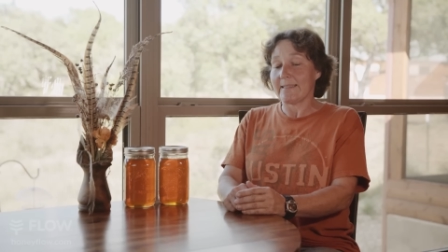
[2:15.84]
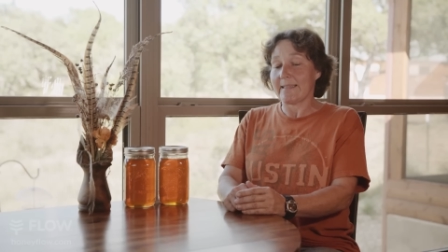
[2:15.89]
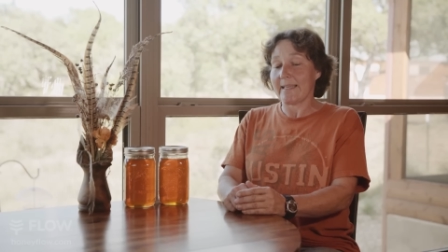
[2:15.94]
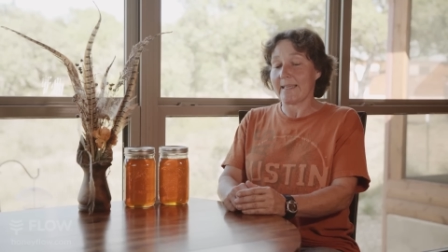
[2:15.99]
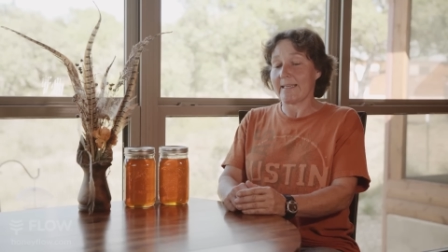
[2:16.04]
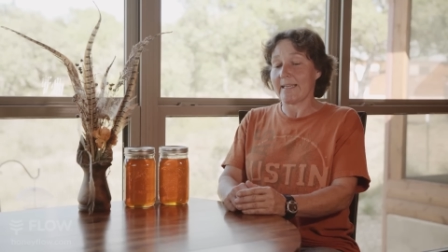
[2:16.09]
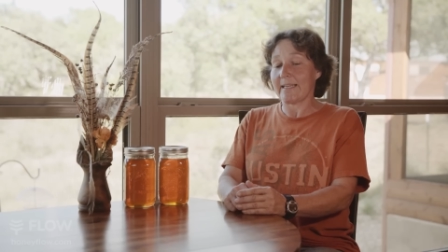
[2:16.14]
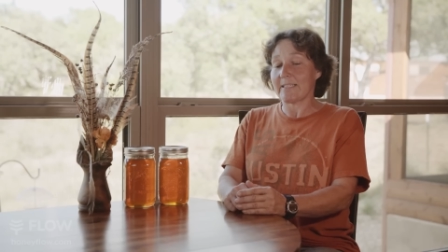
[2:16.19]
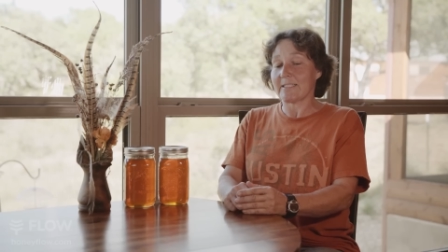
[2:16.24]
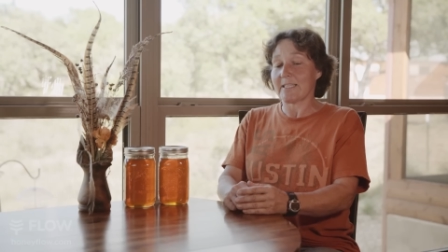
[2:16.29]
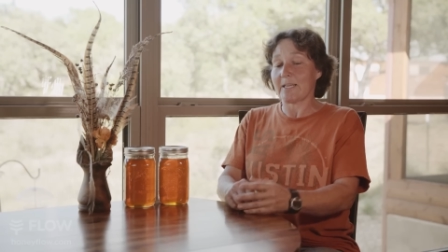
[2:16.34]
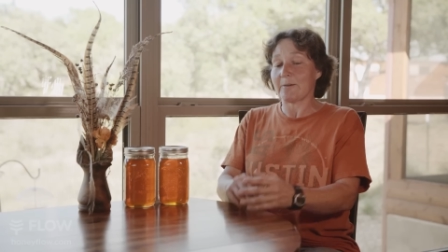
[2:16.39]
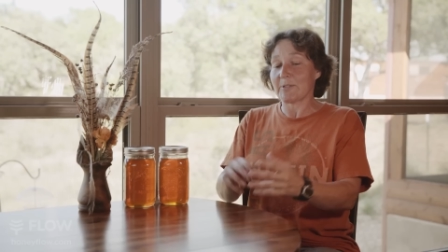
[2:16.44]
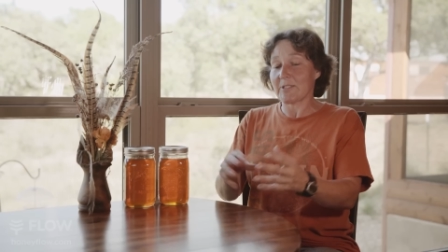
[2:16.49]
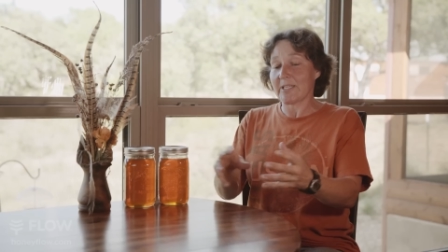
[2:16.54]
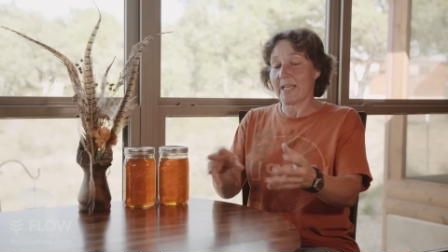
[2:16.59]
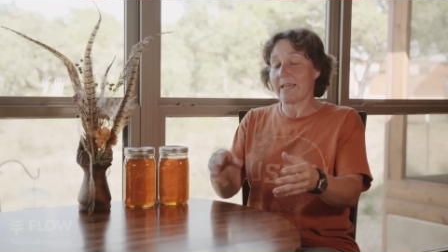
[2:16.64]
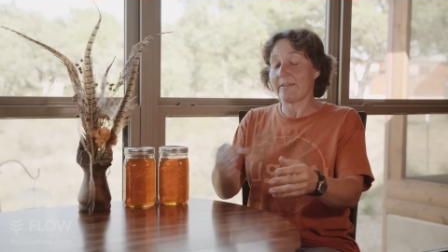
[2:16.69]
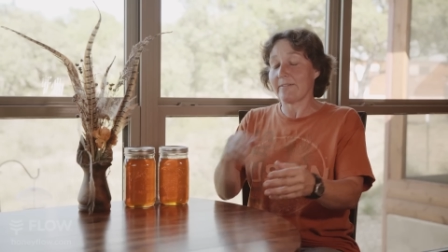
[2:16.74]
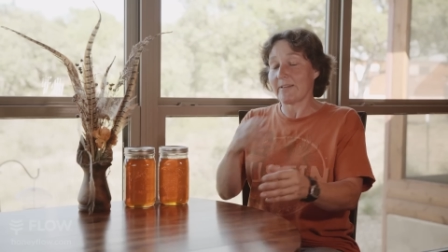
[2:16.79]
then as I
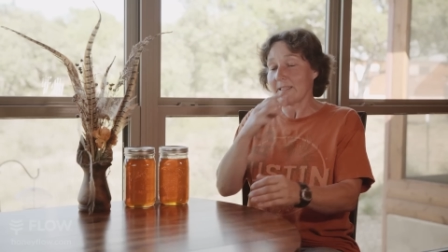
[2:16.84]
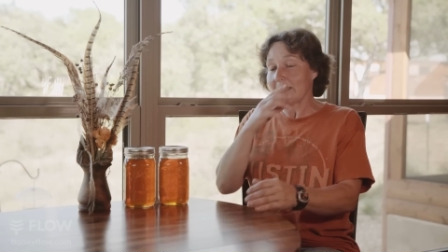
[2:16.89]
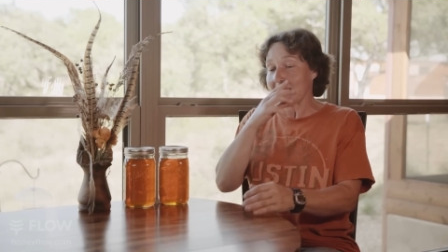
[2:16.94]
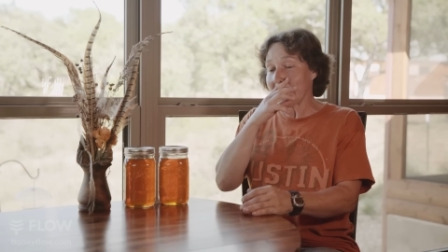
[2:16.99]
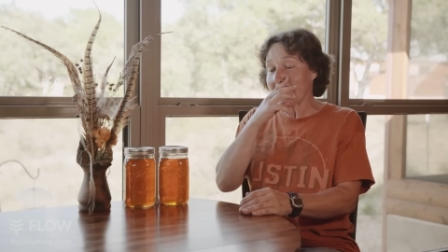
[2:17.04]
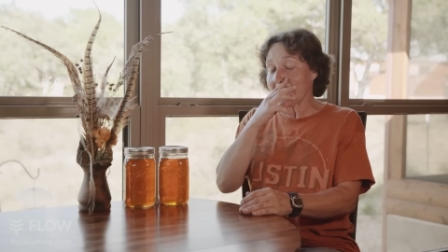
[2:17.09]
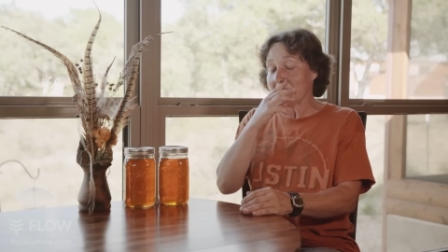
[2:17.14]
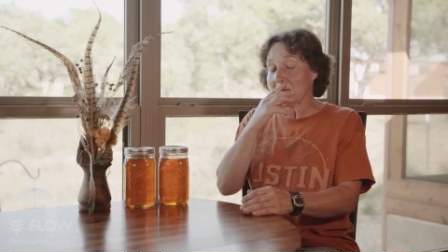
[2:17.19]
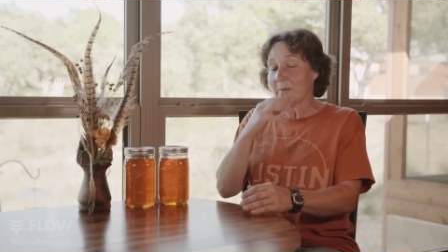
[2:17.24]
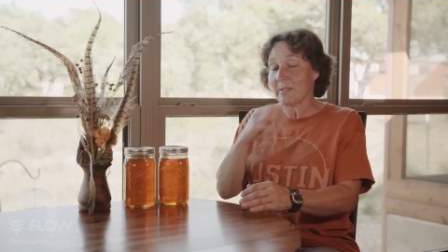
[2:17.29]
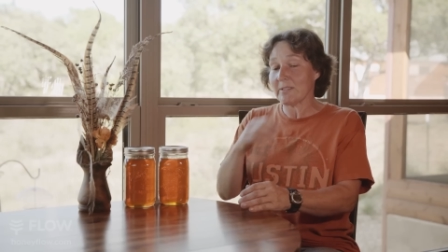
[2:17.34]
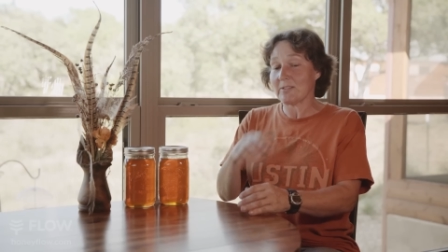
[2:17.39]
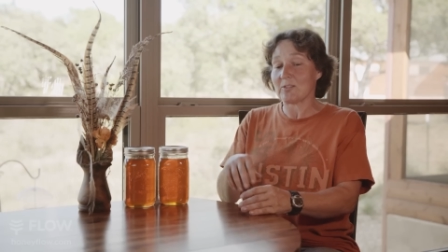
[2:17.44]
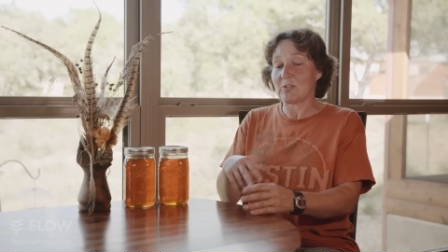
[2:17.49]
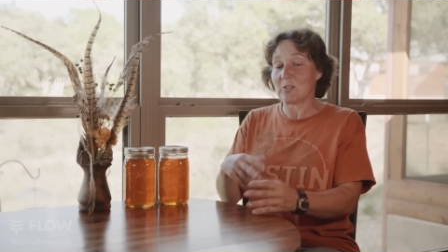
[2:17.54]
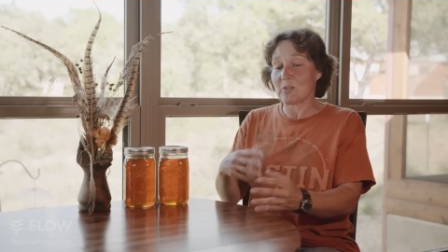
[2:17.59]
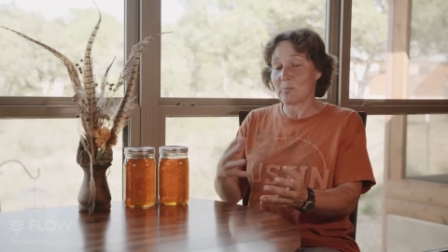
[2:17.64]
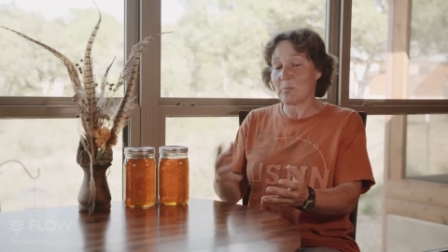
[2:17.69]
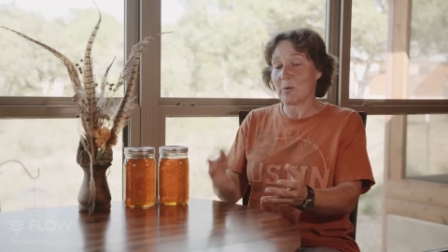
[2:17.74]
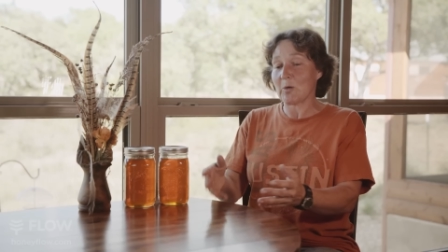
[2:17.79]
was hiving the other ones
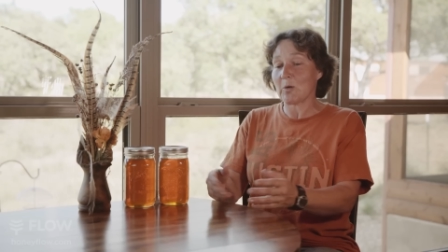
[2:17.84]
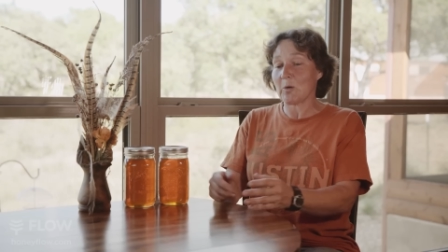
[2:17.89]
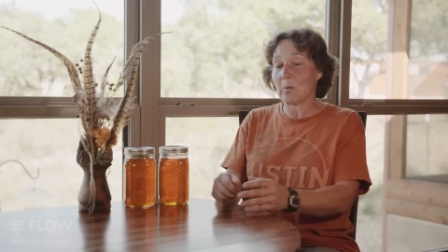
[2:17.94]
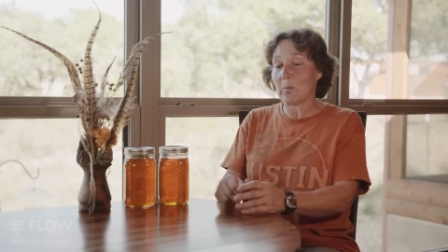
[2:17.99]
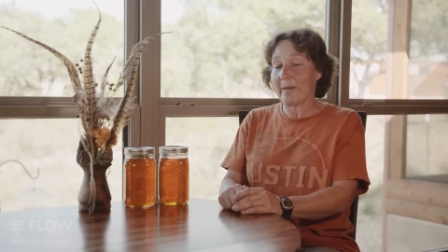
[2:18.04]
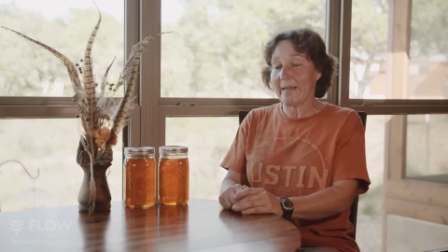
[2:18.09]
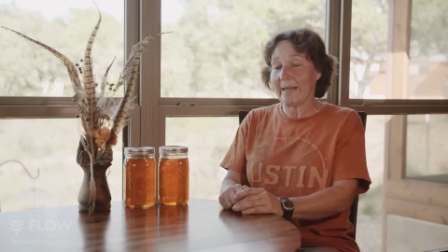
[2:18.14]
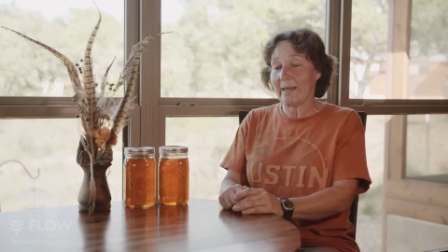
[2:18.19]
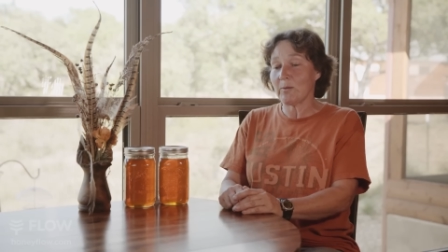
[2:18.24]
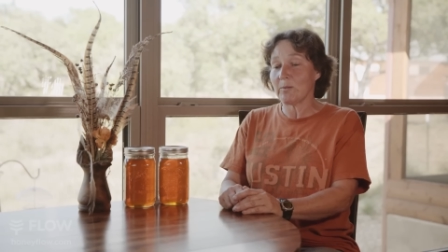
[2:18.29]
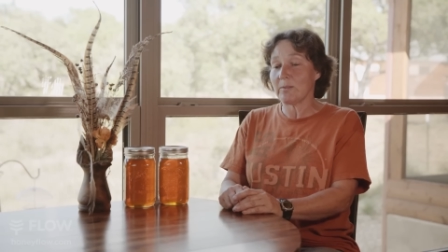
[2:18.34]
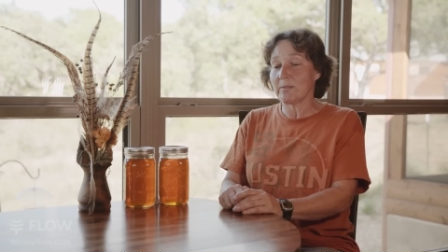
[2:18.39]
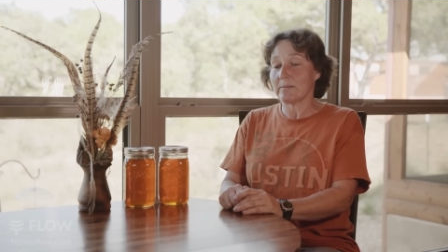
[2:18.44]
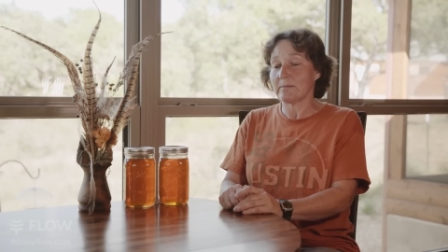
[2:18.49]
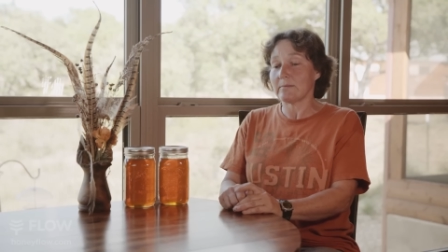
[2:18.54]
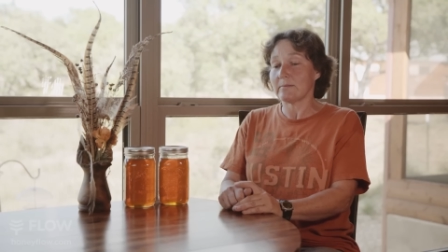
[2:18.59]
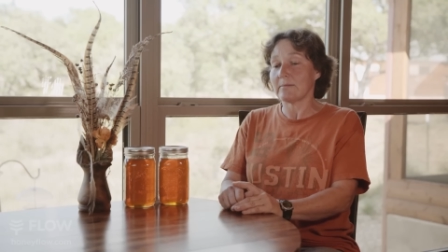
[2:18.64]
the smoker went out